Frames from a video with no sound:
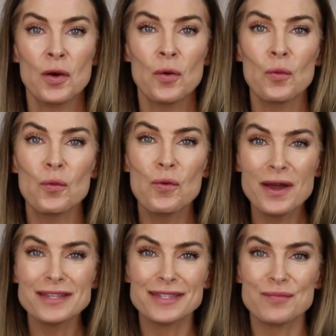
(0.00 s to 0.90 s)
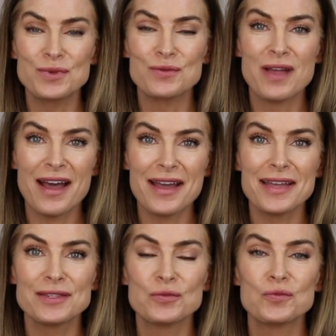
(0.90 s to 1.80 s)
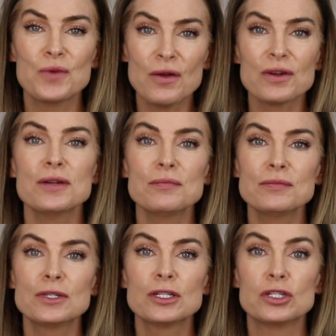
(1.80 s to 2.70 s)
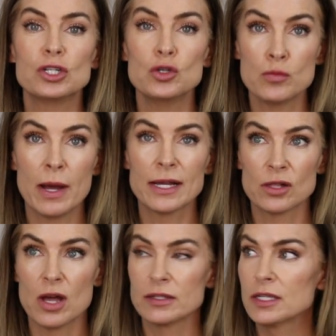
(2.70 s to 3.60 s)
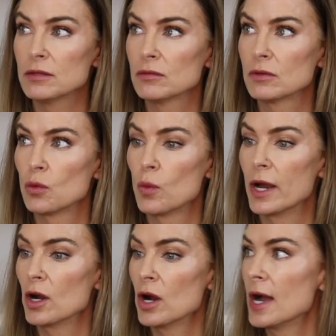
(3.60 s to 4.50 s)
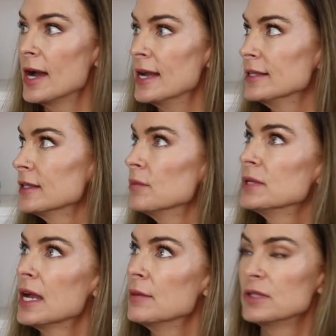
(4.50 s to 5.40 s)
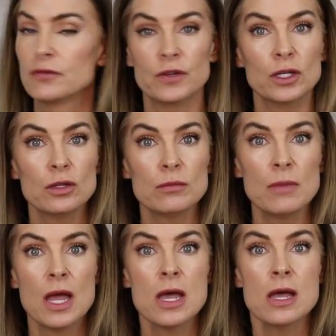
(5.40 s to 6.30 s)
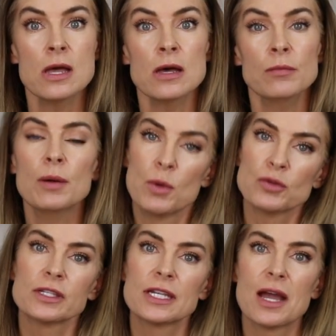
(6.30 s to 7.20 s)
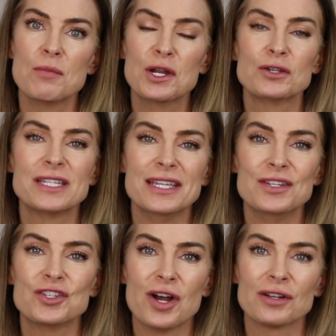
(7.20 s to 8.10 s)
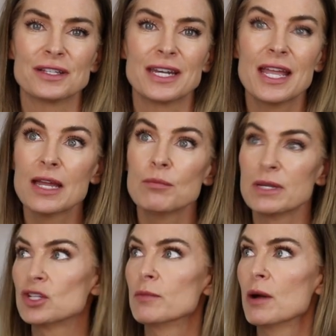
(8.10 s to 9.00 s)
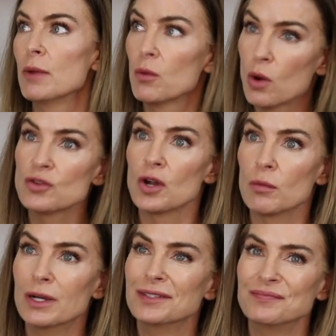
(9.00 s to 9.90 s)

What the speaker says: What is up, you guys? Welcome to my closet, where I sometimes film, but mostly come here to eat chocolate and bitch about my wardrobe